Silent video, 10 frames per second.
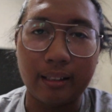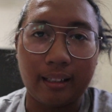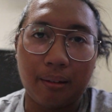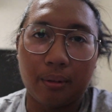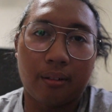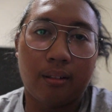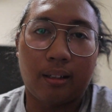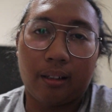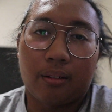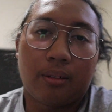like even
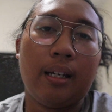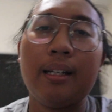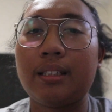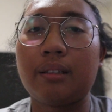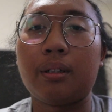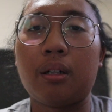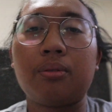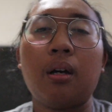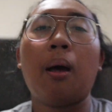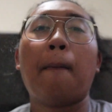like, you know, shave it
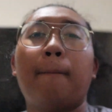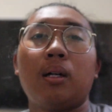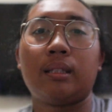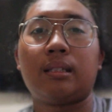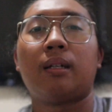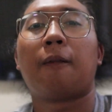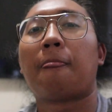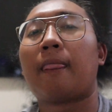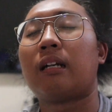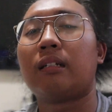off. But
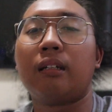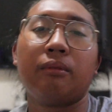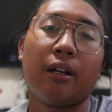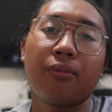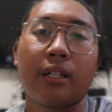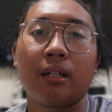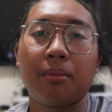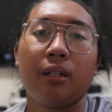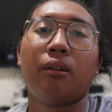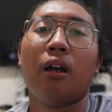definitely gonna
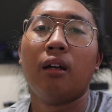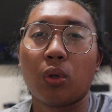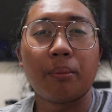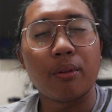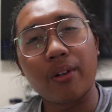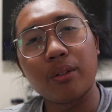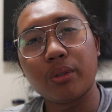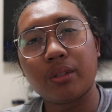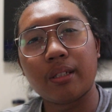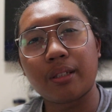be rolling my
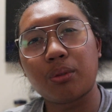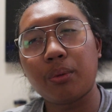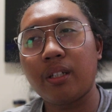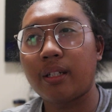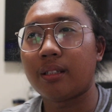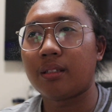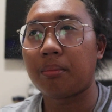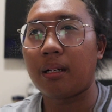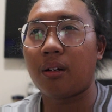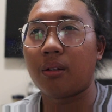fenders next week, and it's
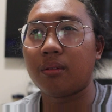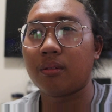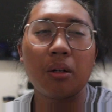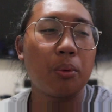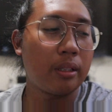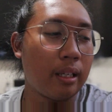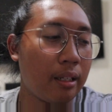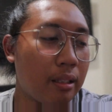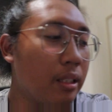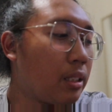about, I forgot what
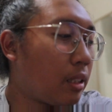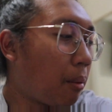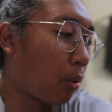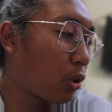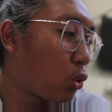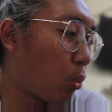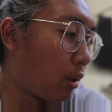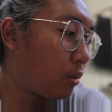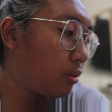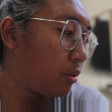day it is. It's like March
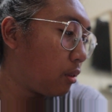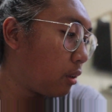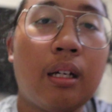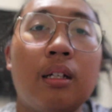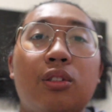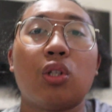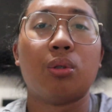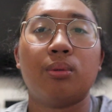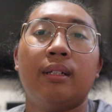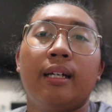12th.
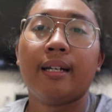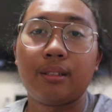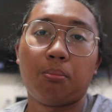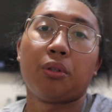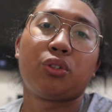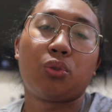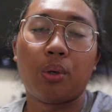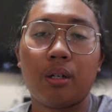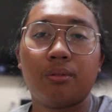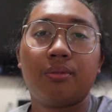So it's March
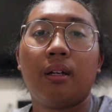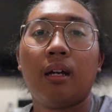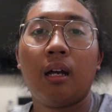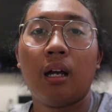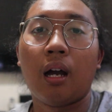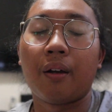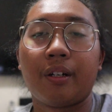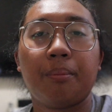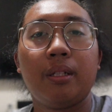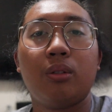12th. I'm
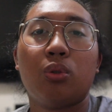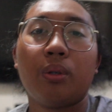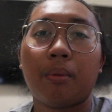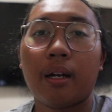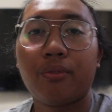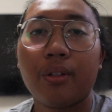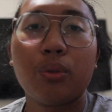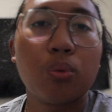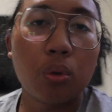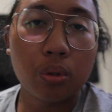gonna be doing my
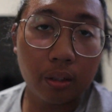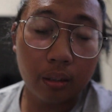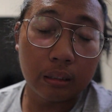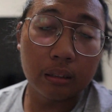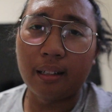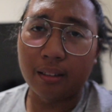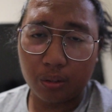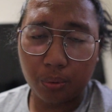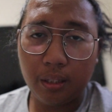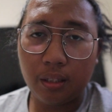fender rolling
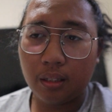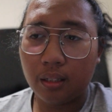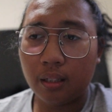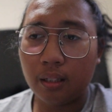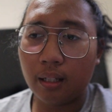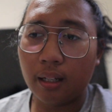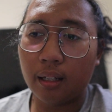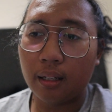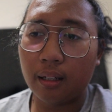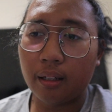next week
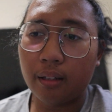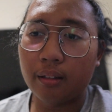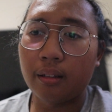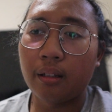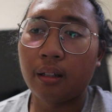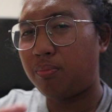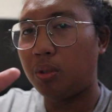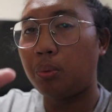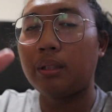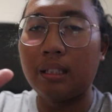and
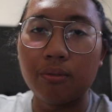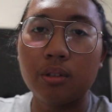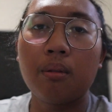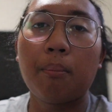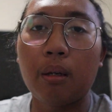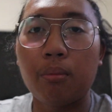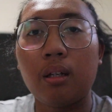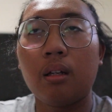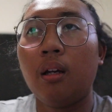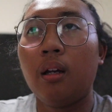do it even.
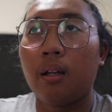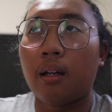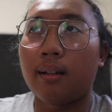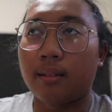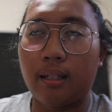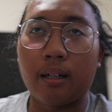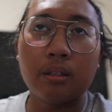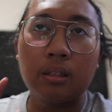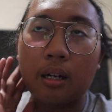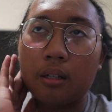Maybe I'll
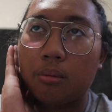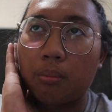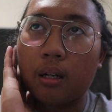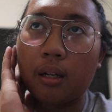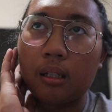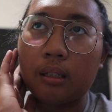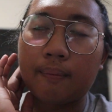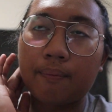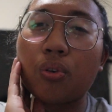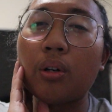downsize my
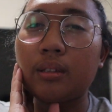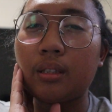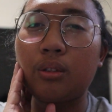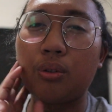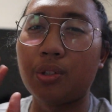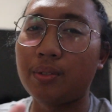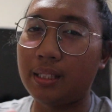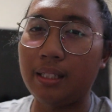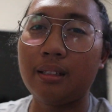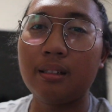fronts to
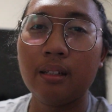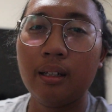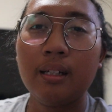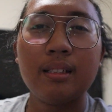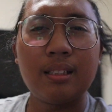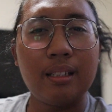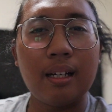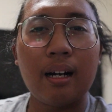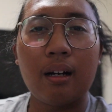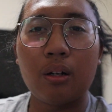15, see
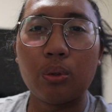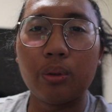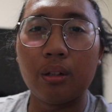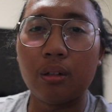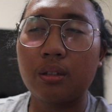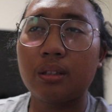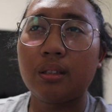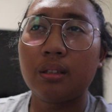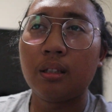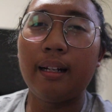how it
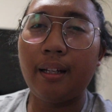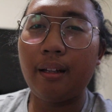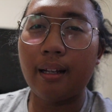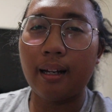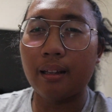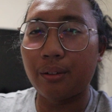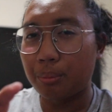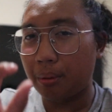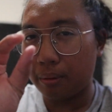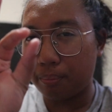looks. I need that
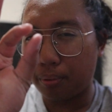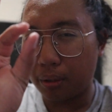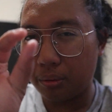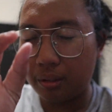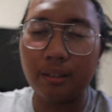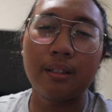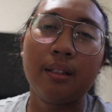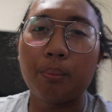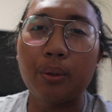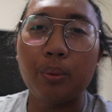little bit of poke
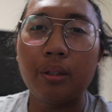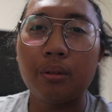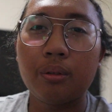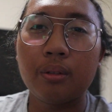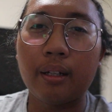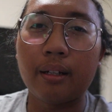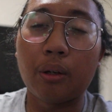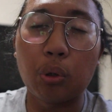on my wheel, and I